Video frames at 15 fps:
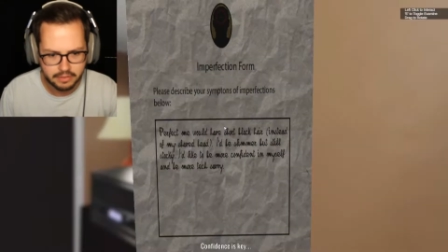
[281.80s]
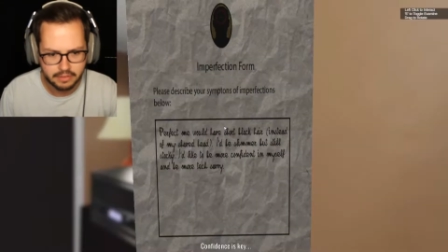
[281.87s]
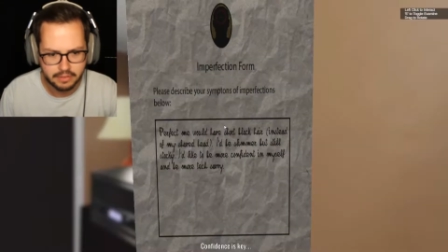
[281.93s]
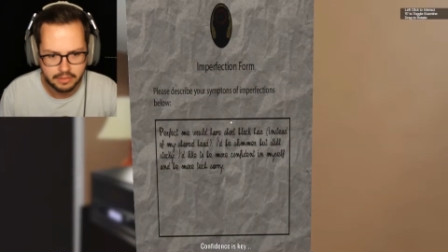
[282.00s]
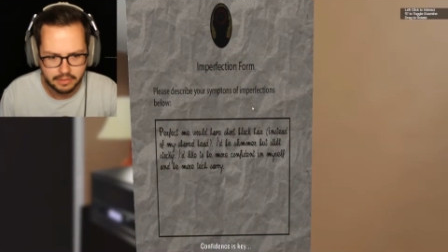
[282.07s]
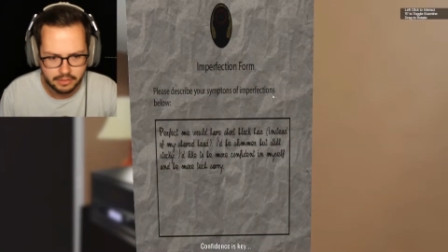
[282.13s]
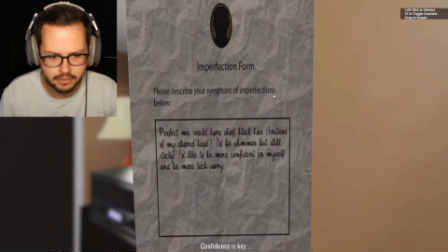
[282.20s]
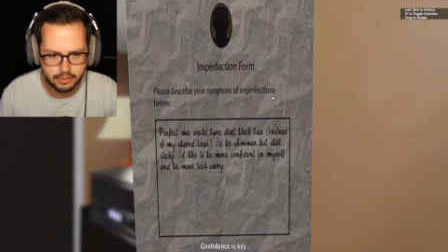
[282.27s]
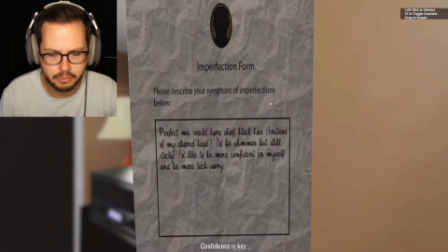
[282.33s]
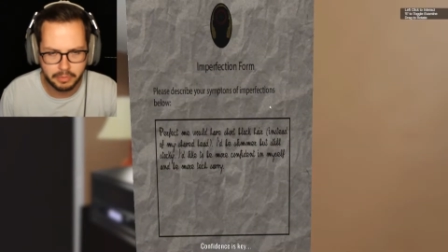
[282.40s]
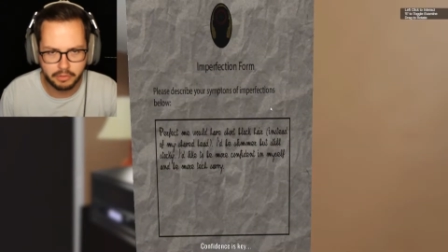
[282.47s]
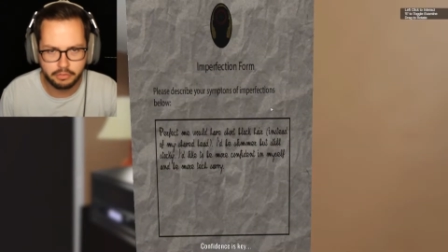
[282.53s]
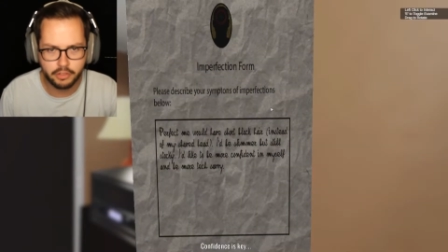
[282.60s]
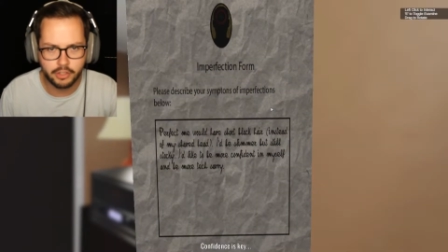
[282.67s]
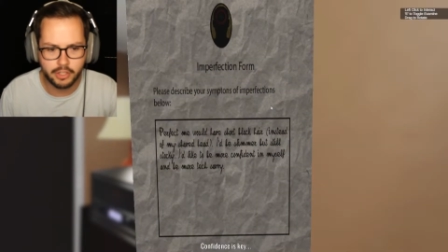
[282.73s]
That was
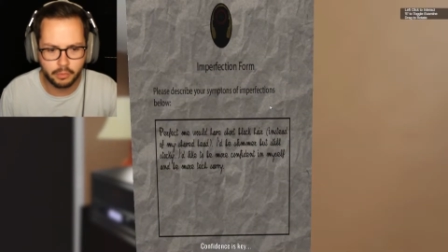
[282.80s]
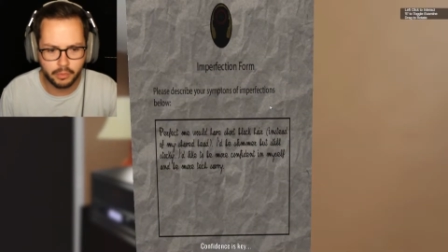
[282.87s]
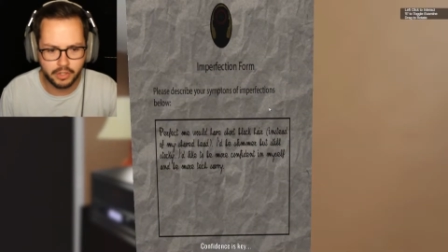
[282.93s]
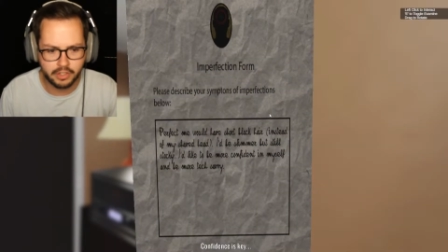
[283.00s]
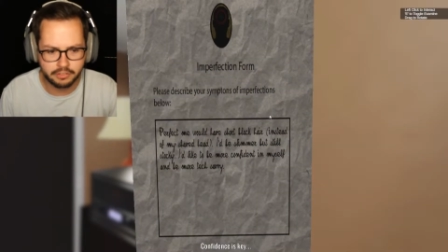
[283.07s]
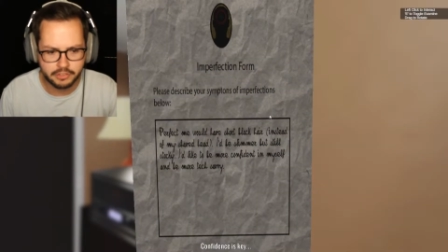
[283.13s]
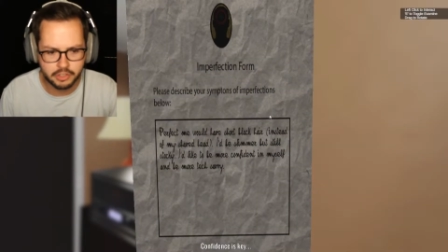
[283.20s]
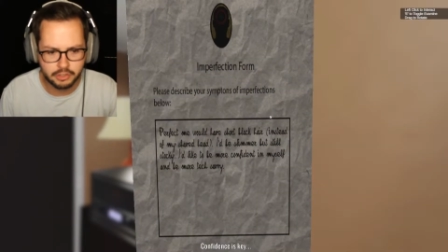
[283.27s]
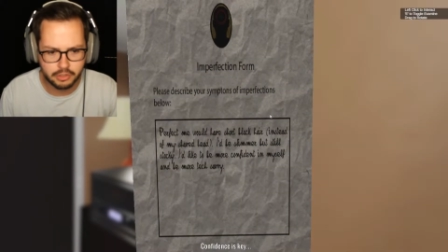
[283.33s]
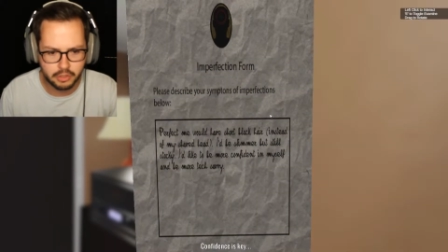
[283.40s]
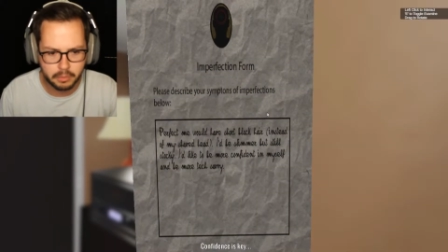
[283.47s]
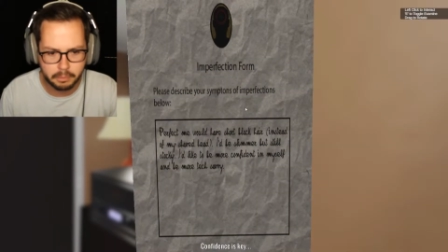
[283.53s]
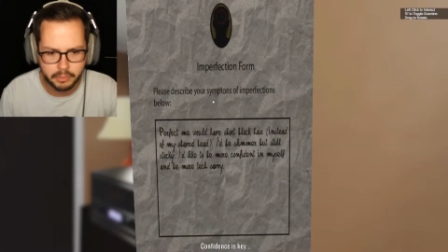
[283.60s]
my phone that went off too.